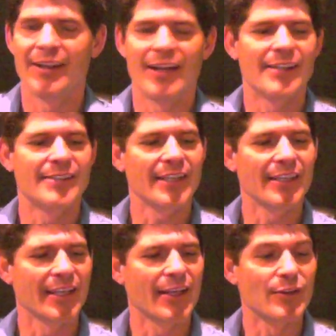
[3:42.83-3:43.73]
And
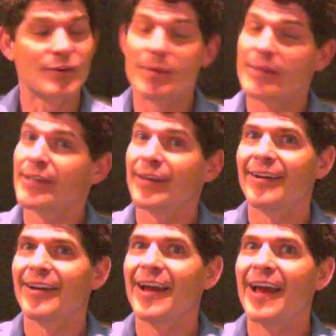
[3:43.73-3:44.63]
suddenly it goes from this
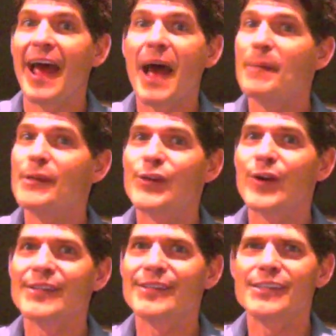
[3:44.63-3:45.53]
happy
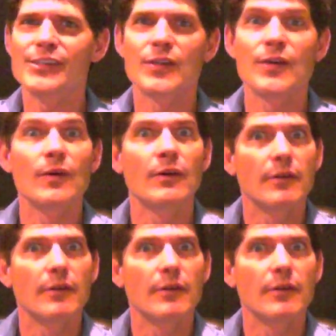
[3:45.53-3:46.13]
joyousness to